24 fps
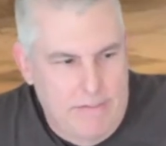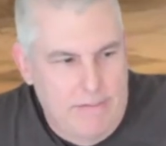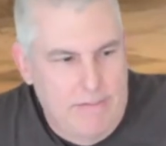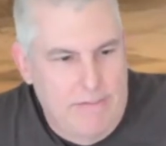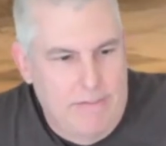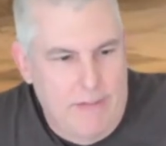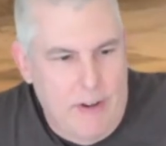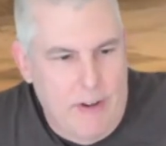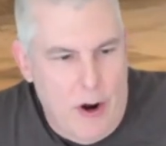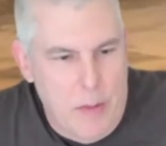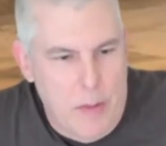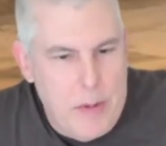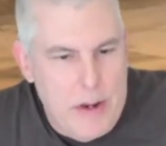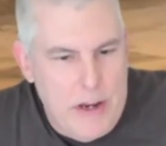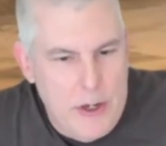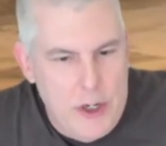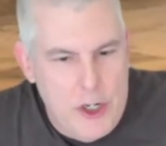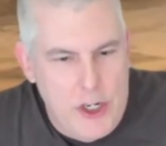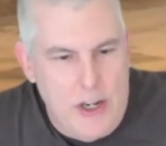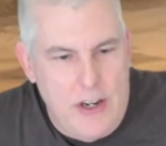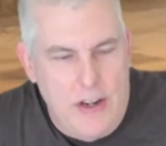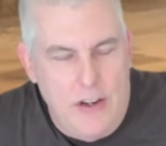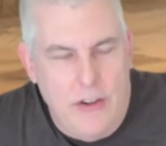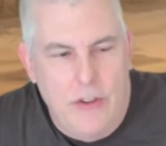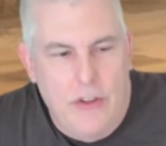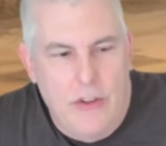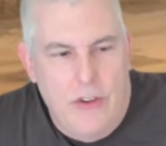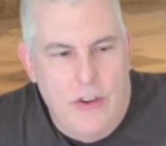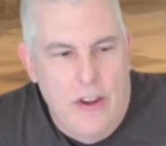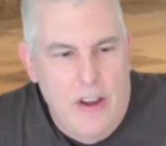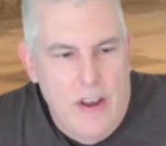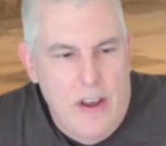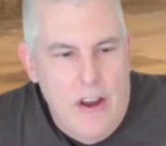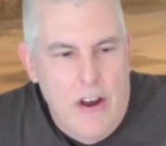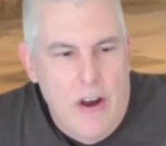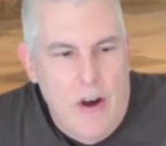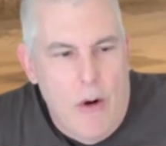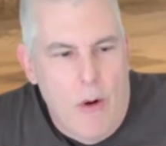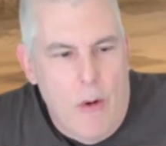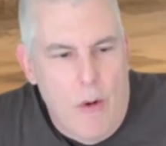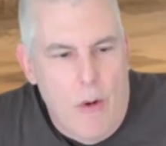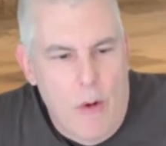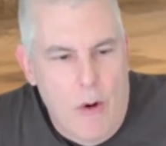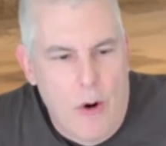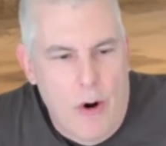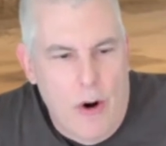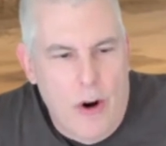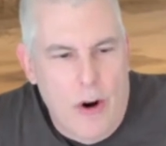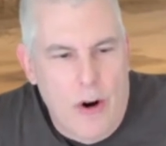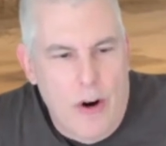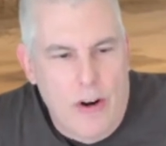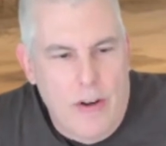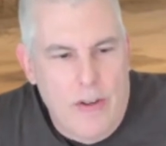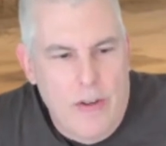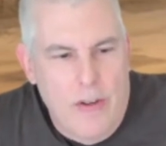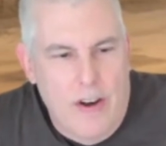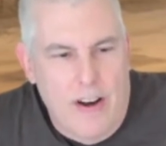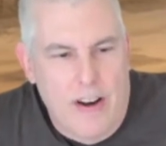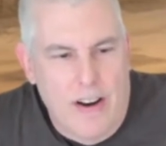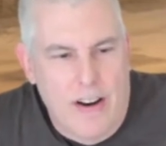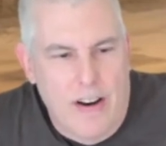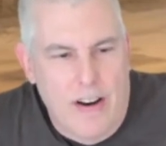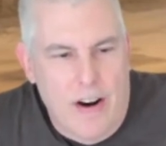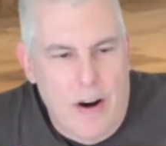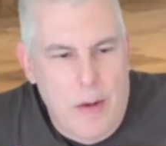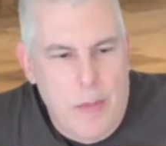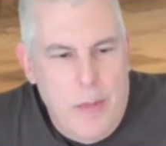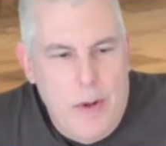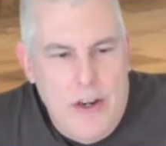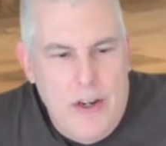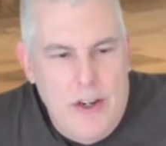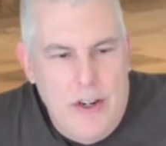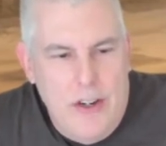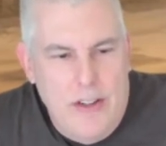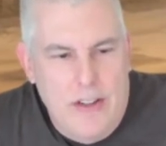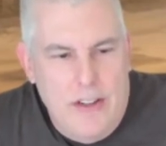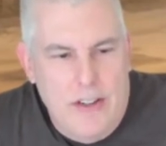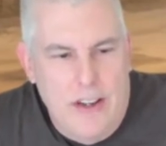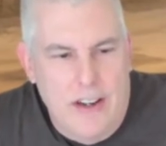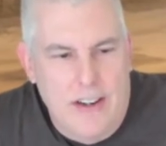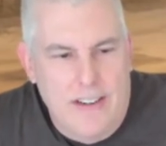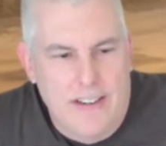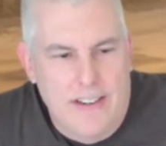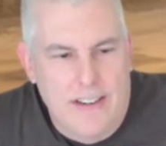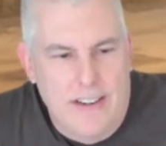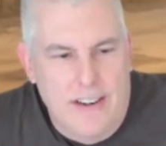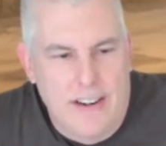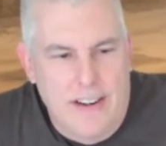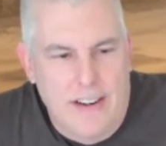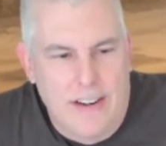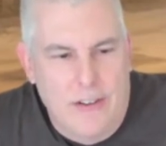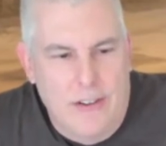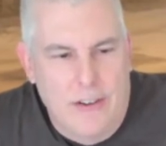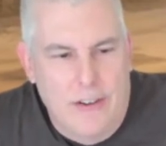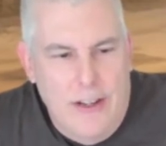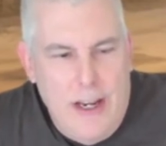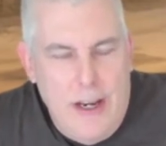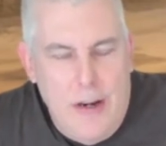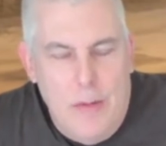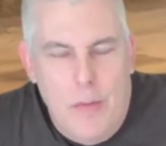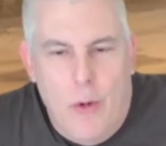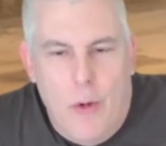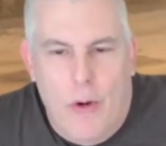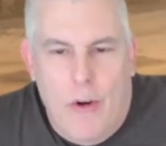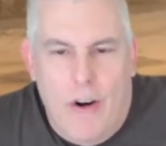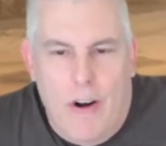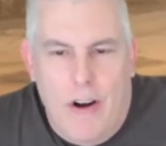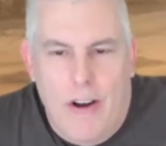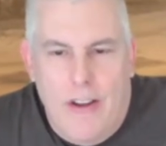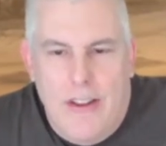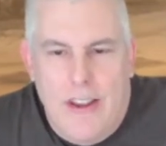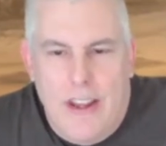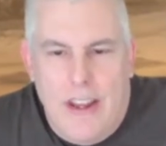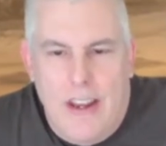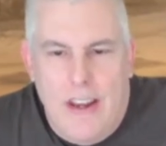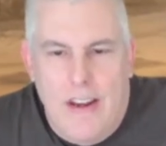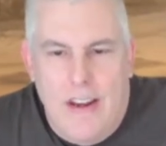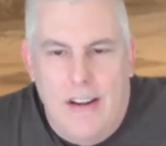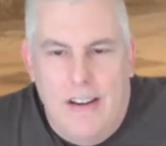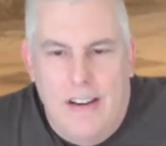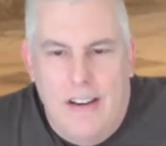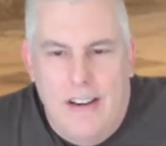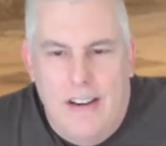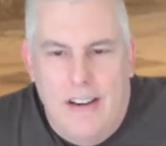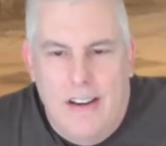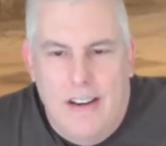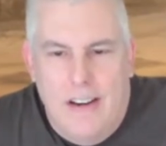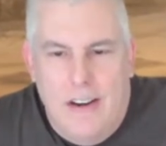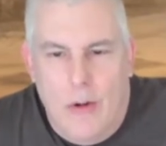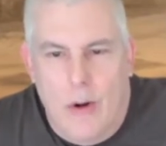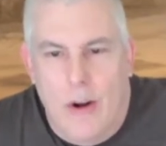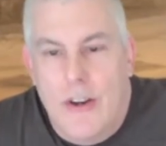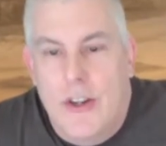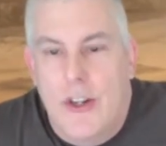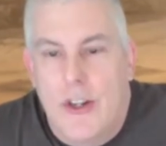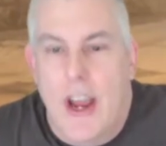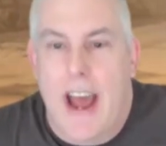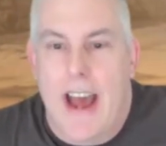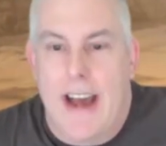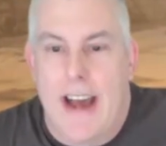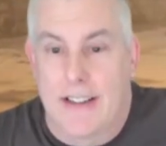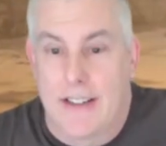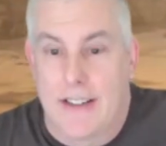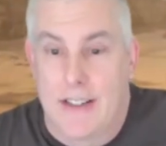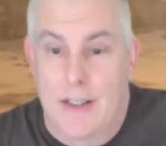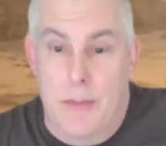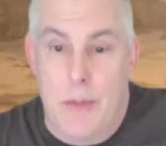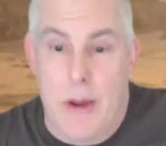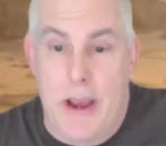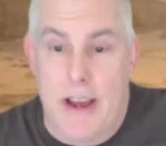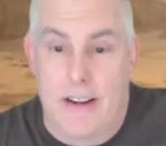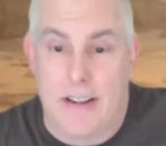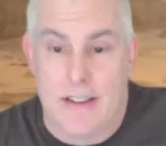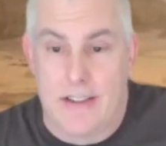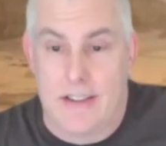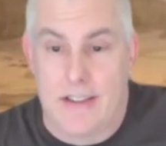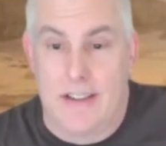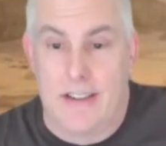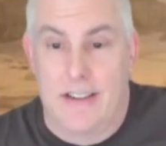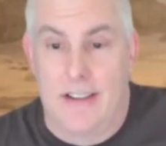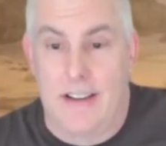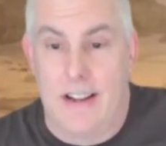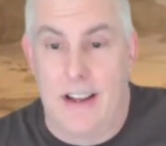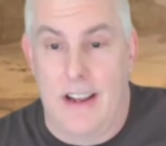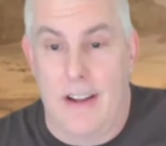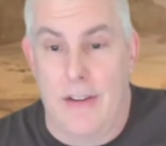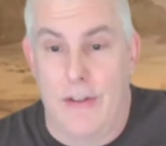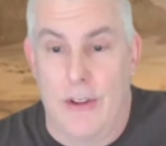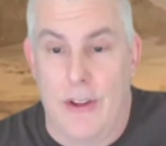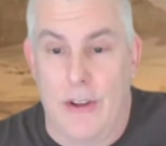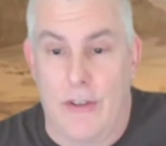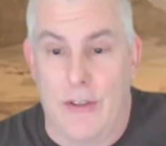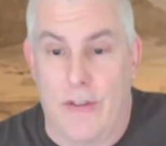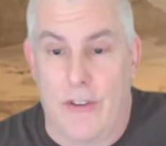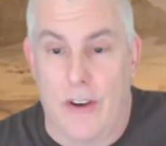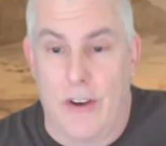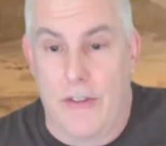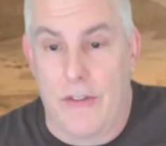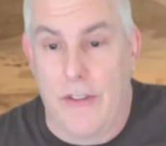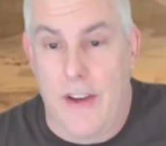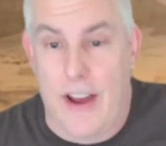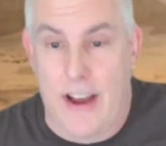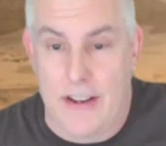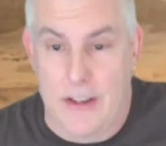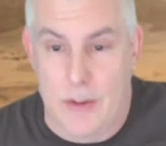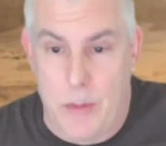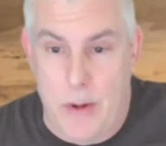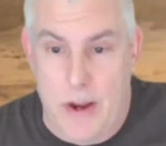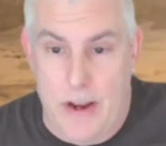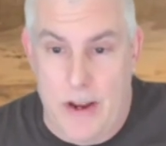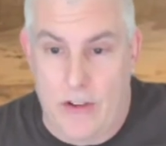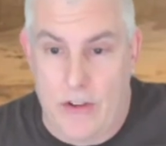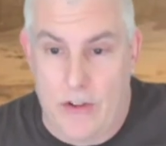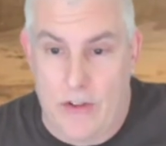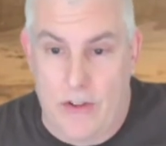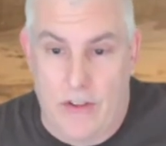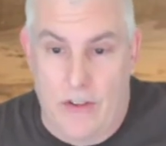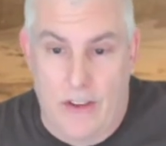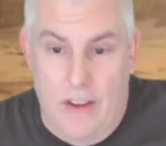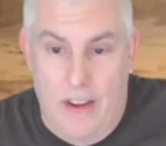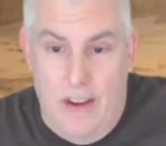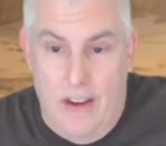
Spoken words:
RPGs or RPGs that lean more on the crunch aspects than the fluff aspects.